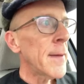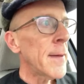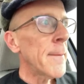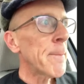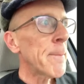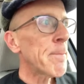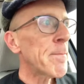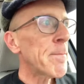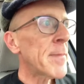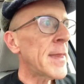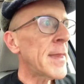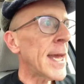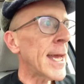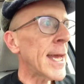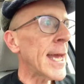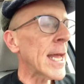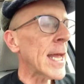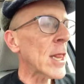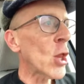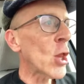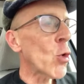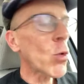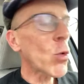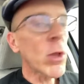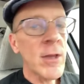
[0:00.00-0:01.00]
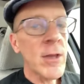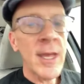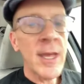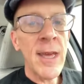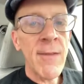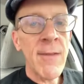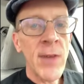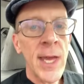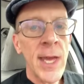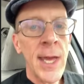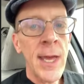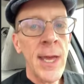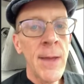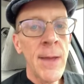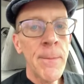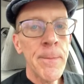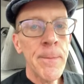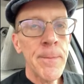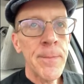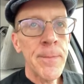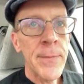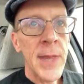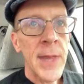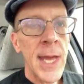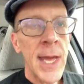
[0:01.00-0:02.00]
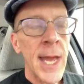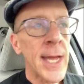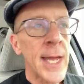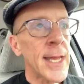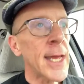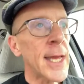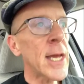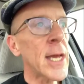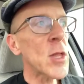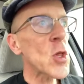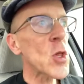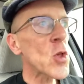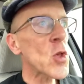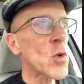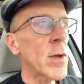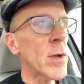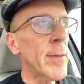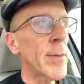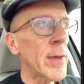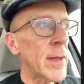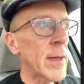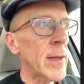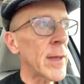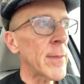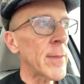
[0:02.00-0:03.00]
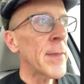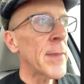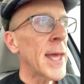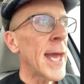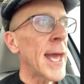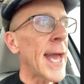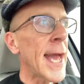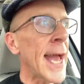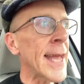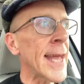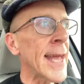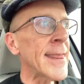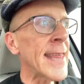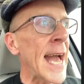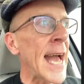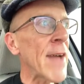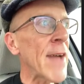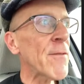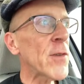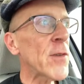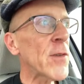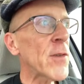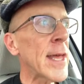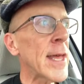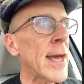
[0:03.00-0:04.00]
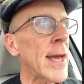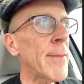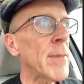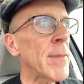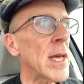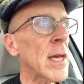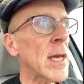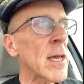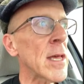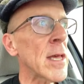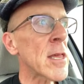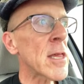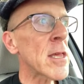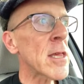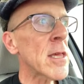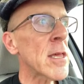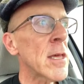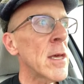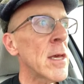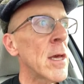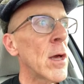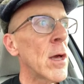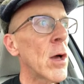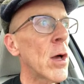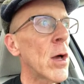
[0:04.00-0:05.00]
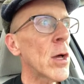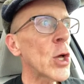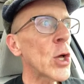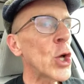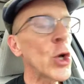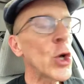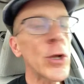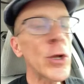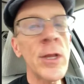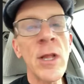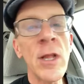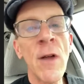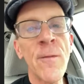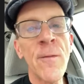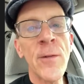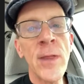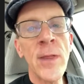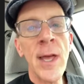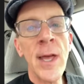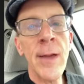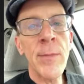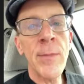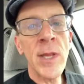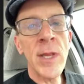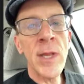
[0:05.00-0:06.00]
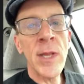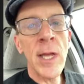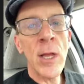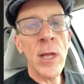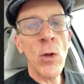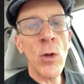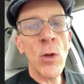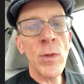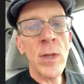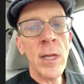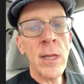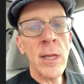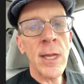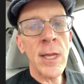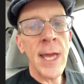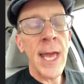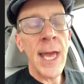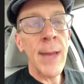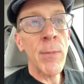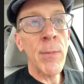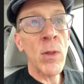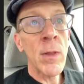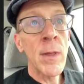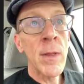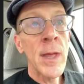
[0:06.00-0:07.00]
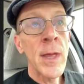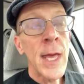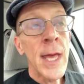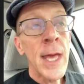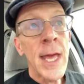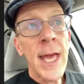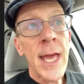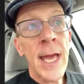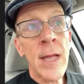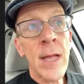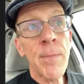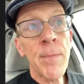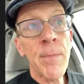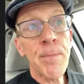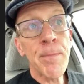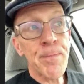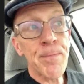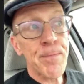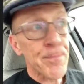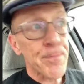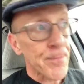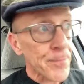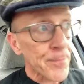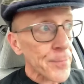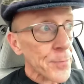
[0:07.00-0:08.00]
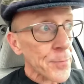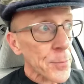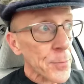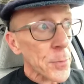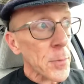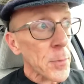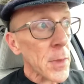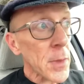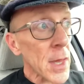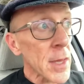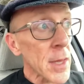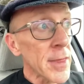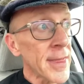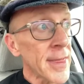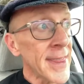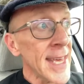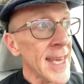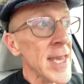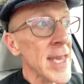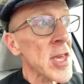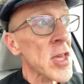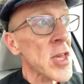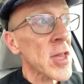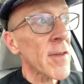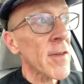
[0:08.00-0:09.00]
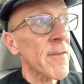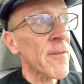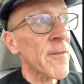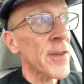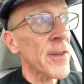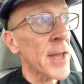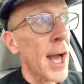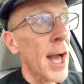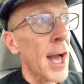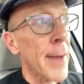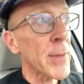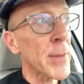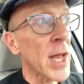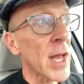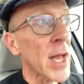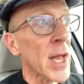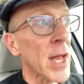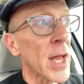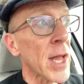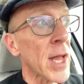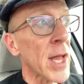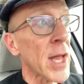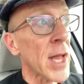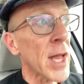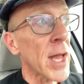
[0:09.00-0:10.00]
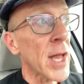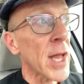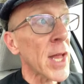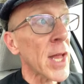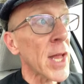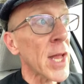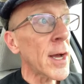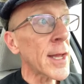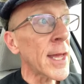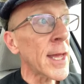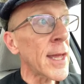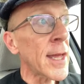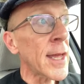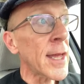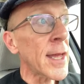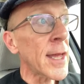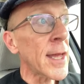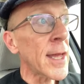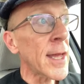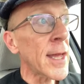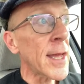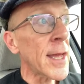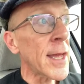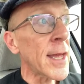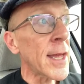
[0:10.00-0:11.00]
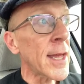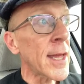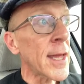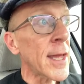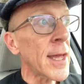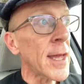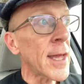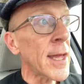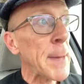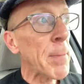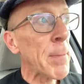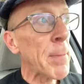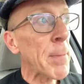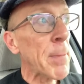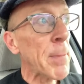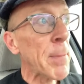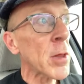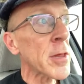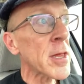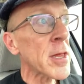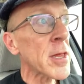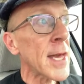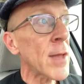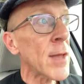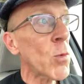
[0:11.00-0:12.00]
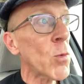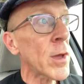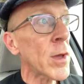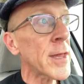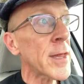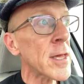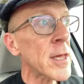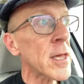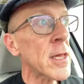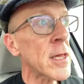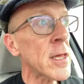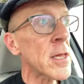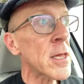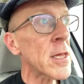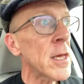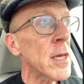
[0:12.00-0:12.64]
get local TV and they get streaming. And that for them is good enough for them, and they don't need the cable. And this phenomenon of cord cutting, at first people said, well, this is,